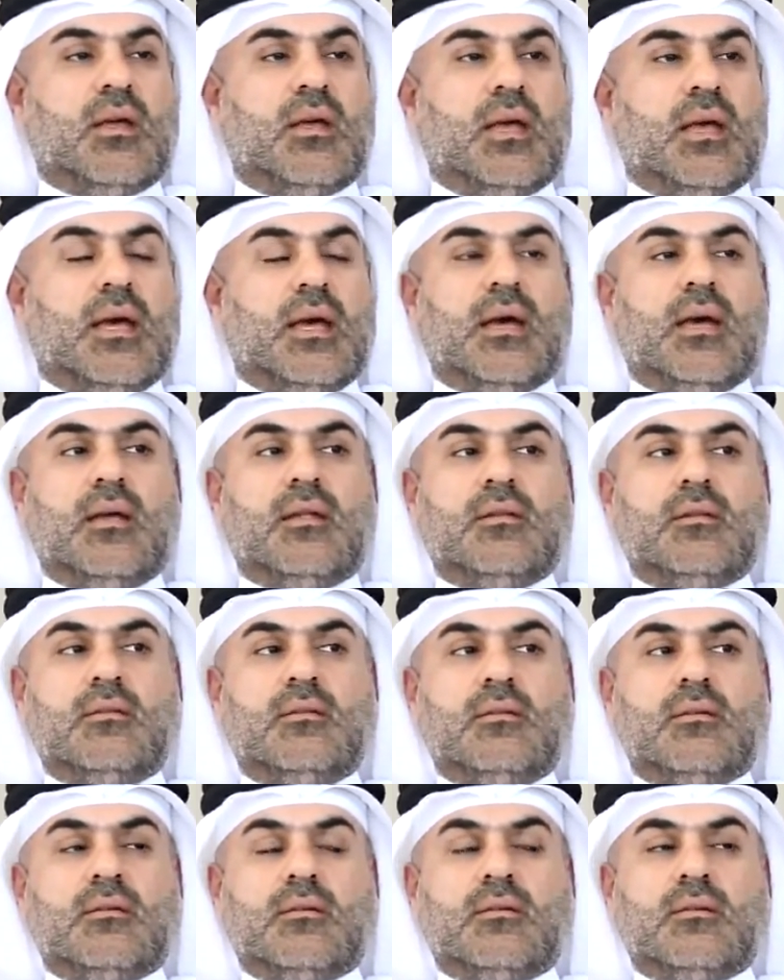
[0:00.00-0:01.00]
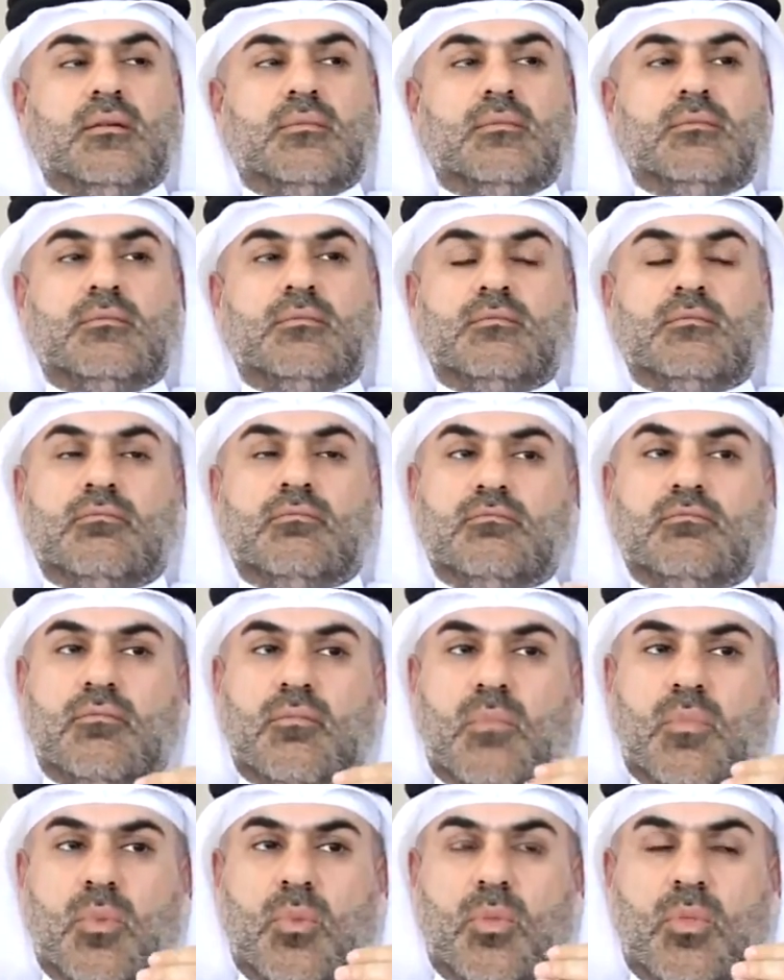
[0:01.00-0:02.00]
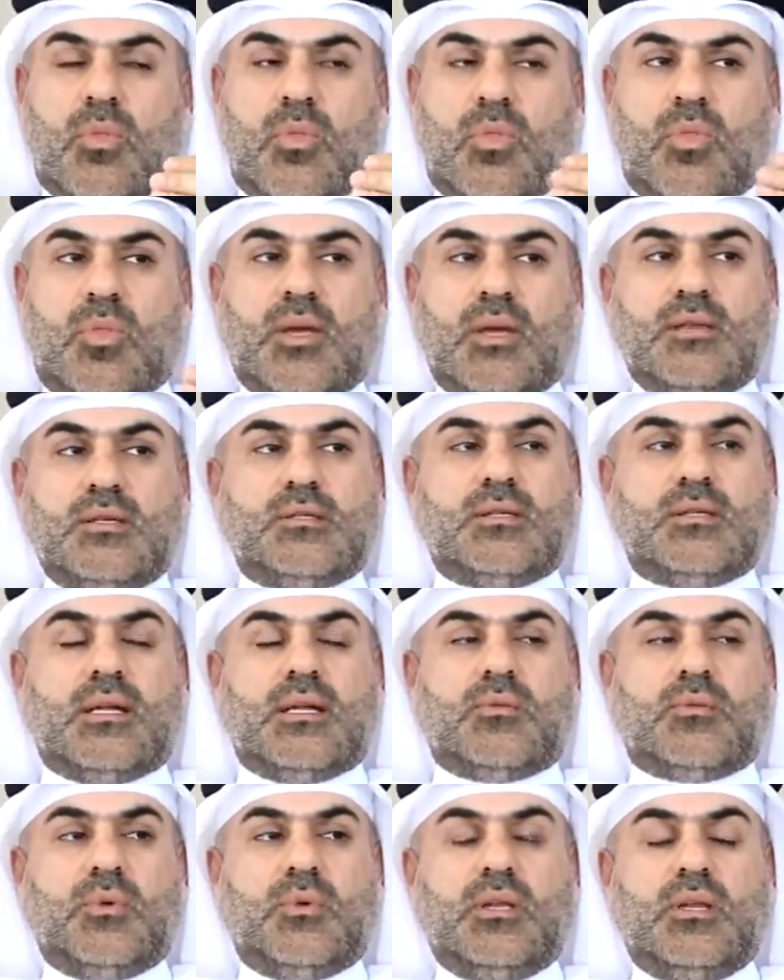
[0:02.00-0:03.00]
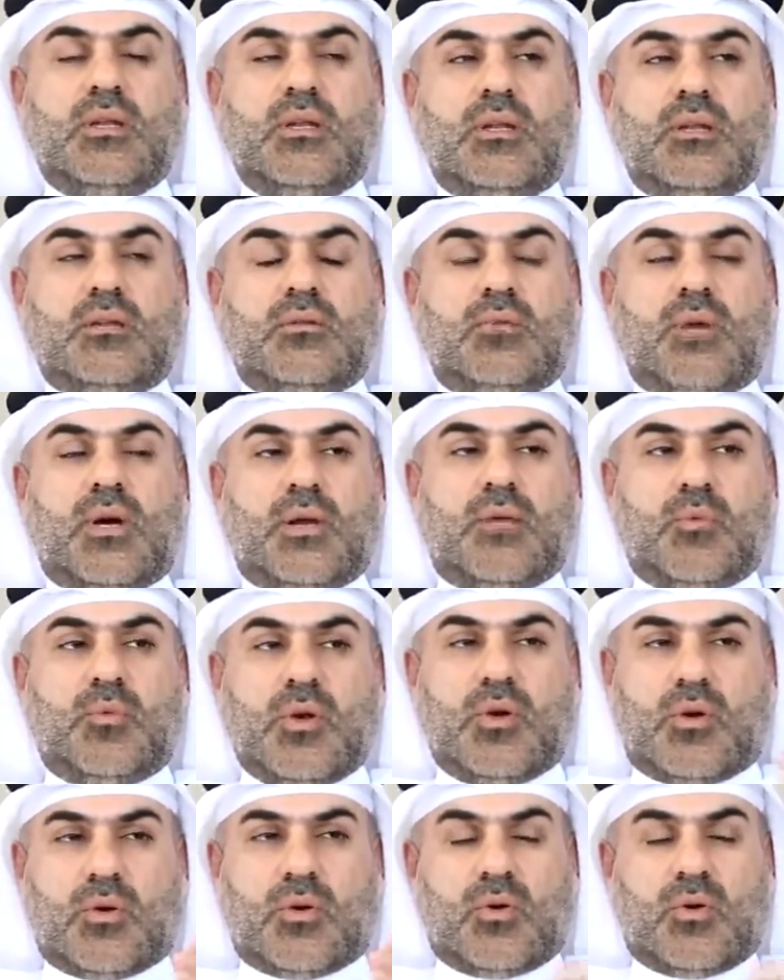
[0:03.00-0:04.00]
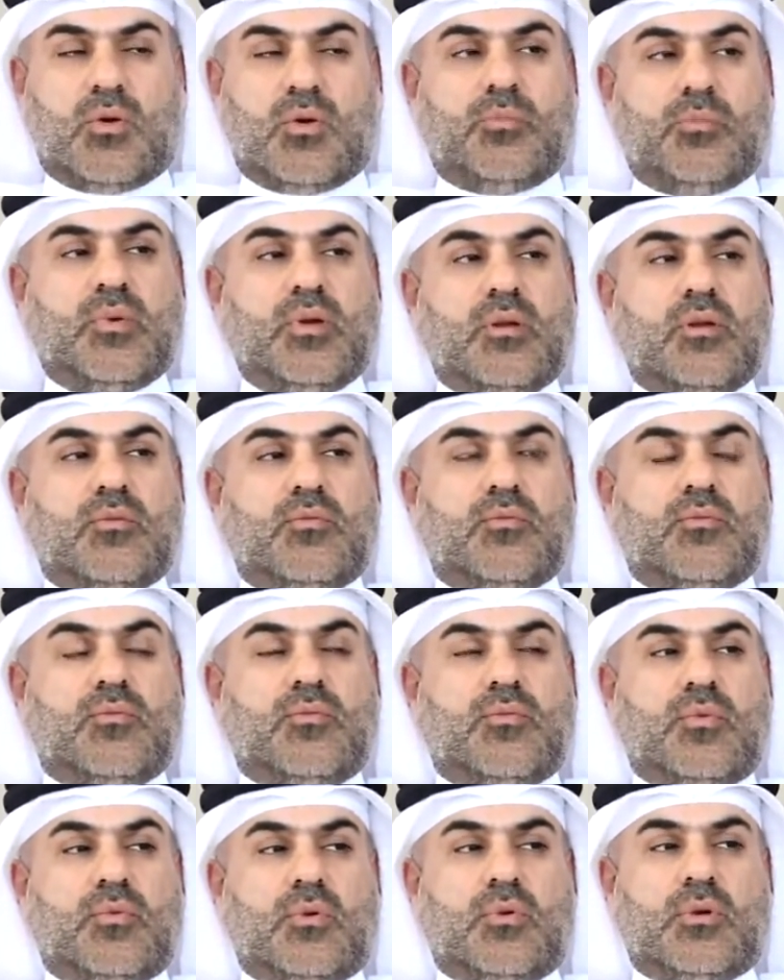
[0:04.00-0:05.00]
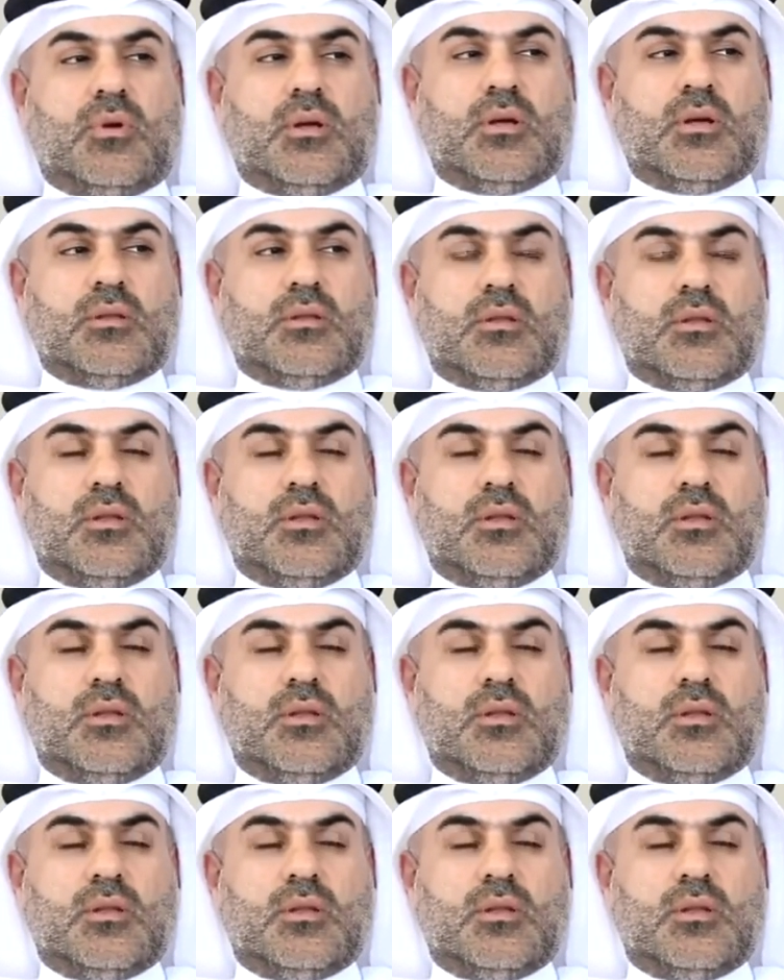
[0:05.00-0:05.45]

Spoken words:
And things that we need, and we are hoping for it,